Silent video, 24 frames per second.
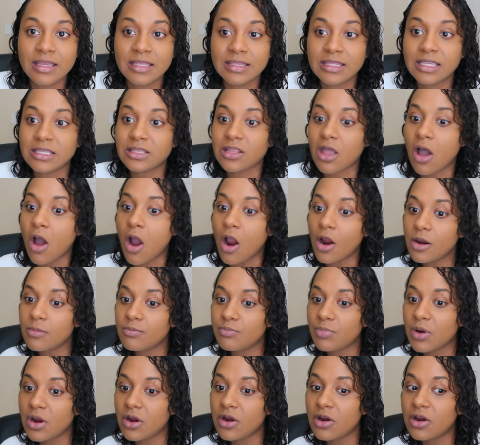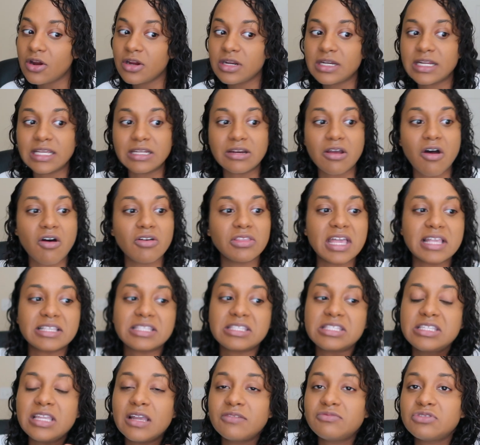Then the heartburn and all
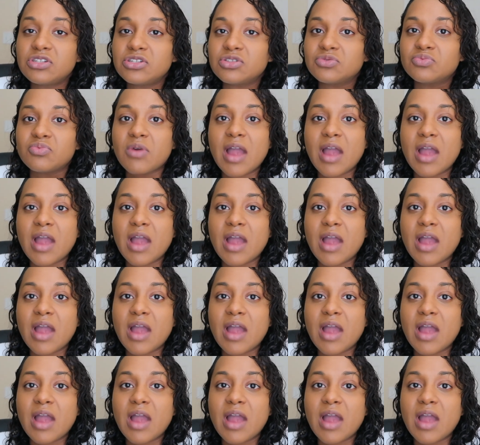that stuff just